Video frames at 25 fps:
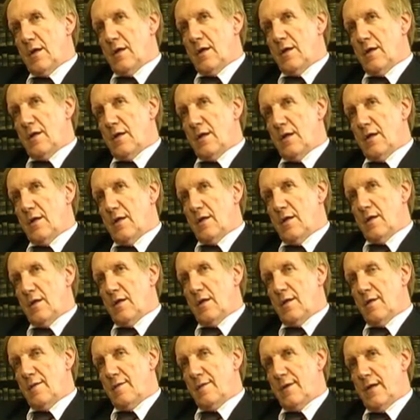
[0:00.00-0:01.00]
in
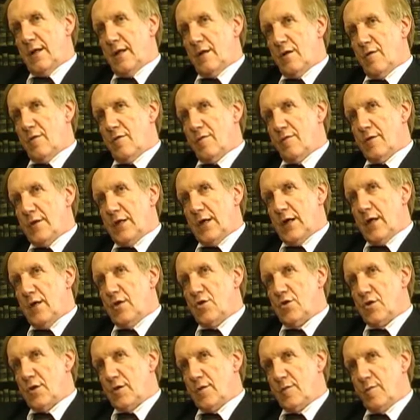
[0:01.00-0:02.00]
the sin of the
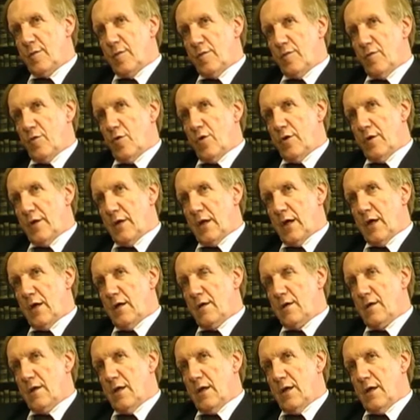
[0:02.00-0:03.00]
angels before
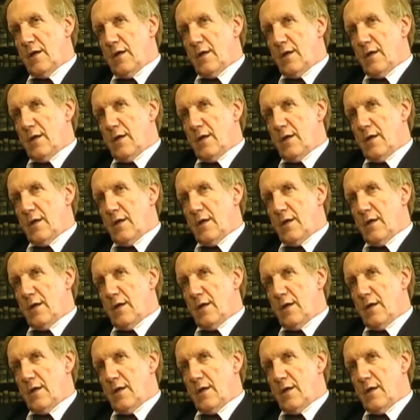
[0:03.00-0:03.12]
that,